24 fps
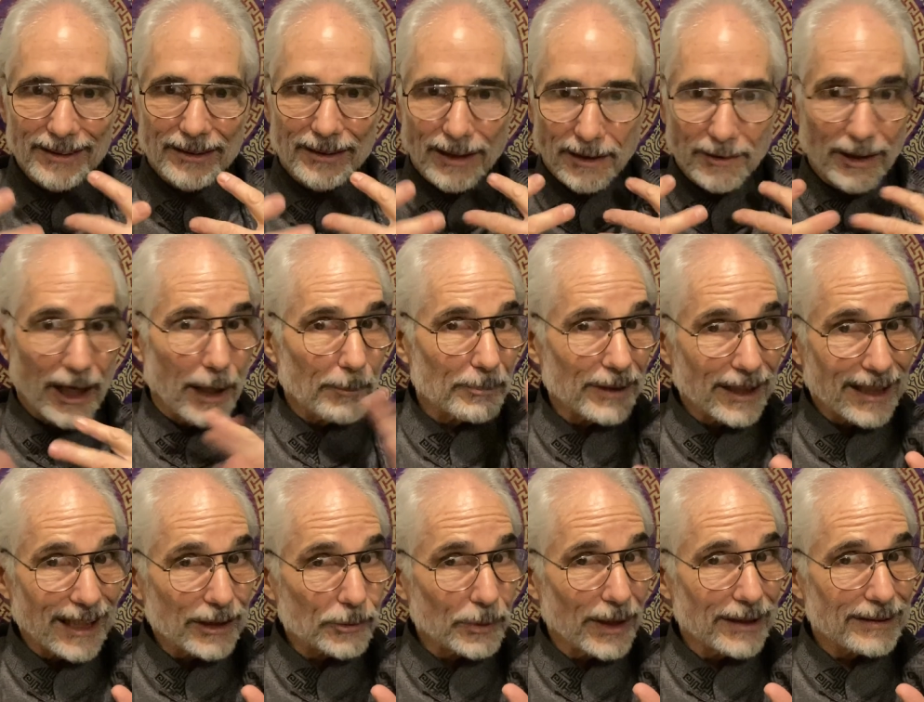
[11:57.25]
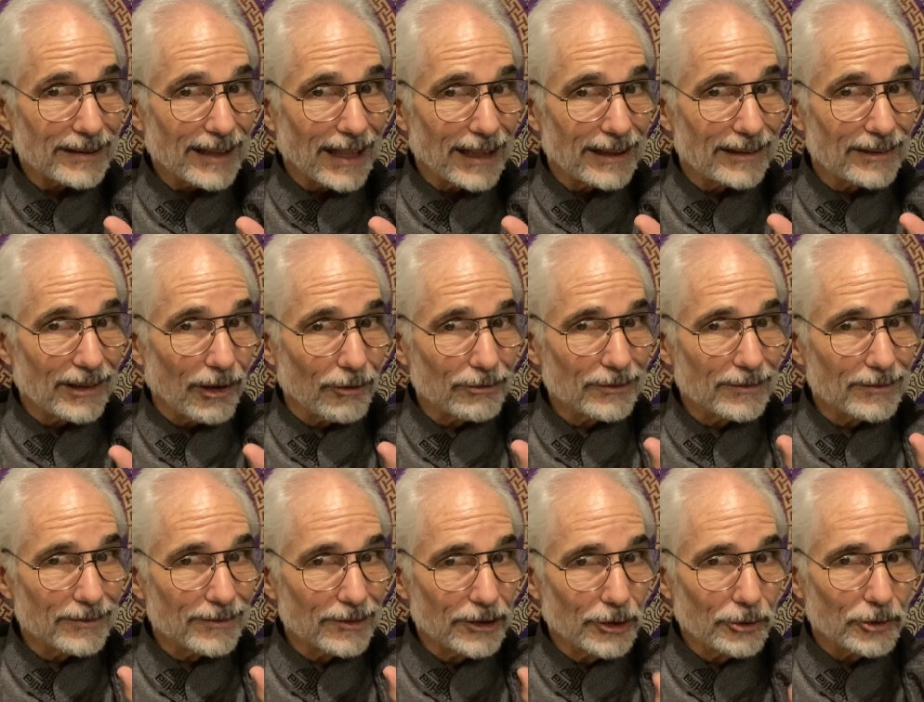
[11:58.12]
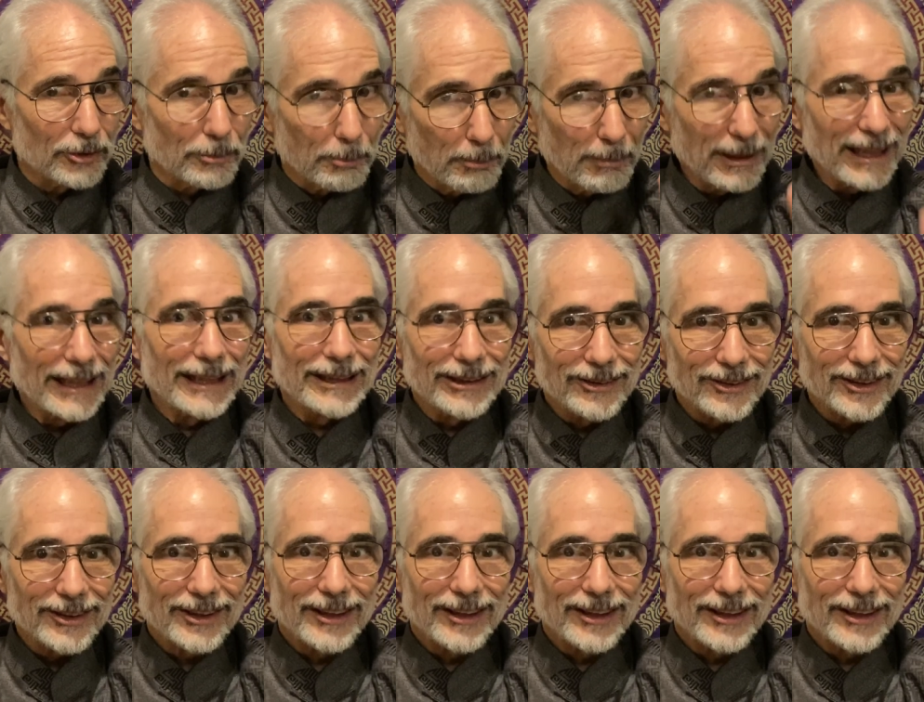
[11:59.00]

complex. That's why I say, don't use me as your